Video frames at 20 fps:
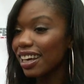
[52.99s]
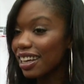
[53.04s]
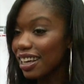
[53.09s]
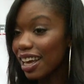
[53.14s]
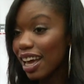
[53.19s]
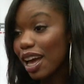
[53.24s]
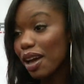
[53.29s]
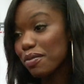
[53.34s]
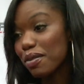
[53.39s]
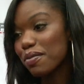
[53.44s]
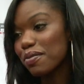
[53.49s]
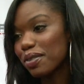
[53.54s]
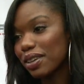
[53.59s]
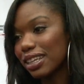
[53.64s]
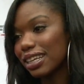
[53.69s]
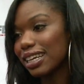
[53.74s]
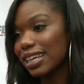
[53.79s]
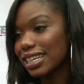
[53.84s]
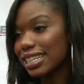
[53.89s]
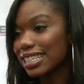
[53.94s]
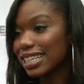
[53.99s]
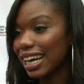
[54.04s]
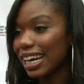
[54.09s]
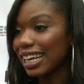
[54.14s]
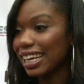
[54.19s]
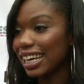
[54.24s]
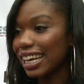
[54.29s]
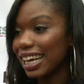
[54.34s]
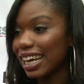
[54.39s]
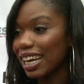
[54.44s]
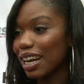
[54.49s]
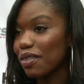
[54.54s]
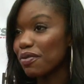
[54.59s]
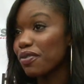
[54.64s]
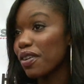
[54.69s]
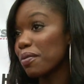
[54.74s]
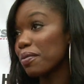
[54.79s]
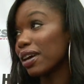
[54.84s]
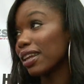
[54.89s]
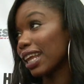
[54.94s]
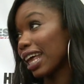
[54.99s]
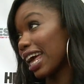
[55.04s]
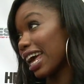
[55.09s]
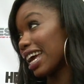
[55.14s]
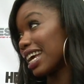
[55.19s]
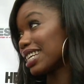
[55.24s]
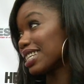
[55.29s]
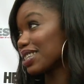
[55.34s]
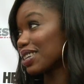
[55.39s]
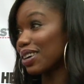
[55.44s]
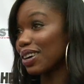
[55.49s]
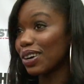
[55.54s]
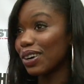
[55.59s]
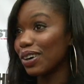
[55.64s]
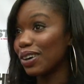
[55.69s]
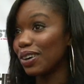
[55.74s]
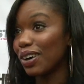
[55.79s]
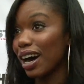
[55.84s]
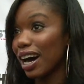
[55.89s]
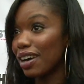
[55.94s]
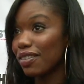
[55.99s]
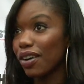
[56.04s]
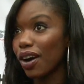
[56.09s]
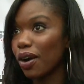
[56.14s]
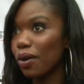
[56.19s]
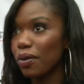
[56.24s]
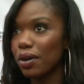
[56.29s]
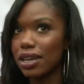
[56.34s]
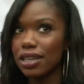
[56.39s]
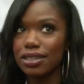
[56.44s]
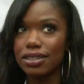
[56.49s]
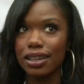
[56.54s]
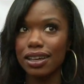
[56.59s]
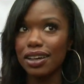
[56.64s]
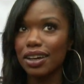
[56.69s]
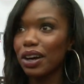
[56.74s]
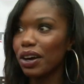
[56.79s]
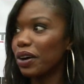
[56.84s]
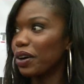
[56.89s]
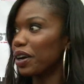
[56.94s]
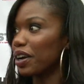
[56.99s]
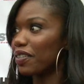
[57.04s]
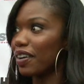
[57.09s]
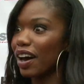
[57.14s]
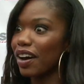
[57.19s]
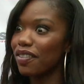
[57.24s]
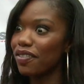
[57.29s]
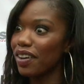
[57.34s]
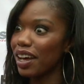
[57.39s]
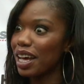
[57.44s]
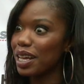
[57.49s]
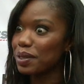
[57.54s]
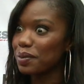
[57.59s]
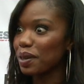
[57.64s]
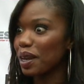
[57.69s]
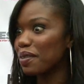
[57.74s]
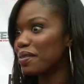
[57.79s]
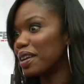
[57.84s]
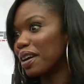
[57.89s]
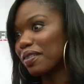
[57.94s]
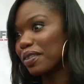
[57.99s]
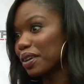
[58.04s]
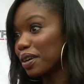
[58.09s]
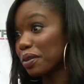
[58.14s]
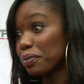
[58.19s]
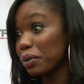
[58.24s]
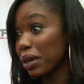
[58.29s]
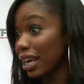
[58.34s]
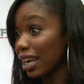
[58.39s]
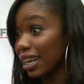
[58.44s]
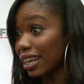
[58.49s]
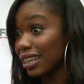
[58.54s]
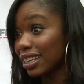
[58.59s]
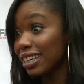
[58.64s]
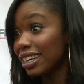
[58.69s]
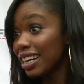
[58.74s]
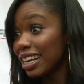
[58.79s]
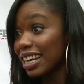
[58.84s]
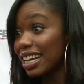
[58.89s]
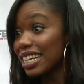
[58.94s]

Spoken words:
I am. I'm really excited. I'm from LA, so I've always like heard of Outfest, but I've never been.